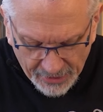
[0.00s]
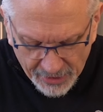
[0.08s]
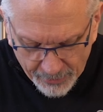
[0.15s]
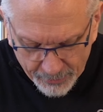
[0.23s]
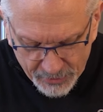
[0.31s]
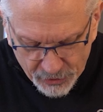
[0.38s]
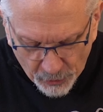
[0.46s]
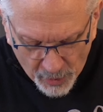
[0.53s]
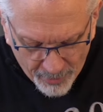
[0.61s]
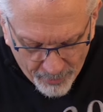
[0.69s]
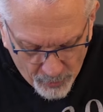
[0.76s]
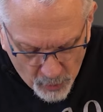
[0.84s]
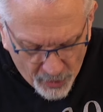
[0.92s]
can
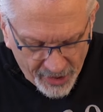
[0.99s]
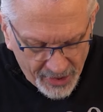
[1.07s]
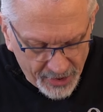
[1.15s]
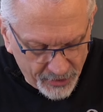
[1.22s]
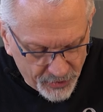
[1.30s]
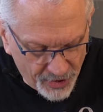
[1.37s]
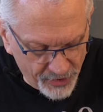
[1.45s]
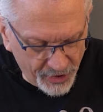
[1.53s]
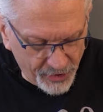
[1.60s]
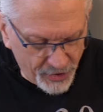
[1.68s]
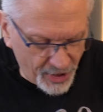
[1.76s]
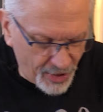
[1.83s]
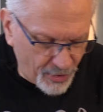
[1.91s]
absorb more into the
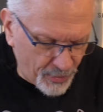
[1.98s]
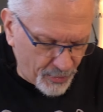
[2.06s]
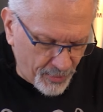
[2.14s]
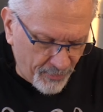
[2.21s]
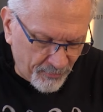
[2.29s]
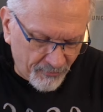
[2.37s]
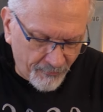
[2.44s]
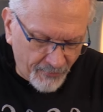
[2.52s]
dough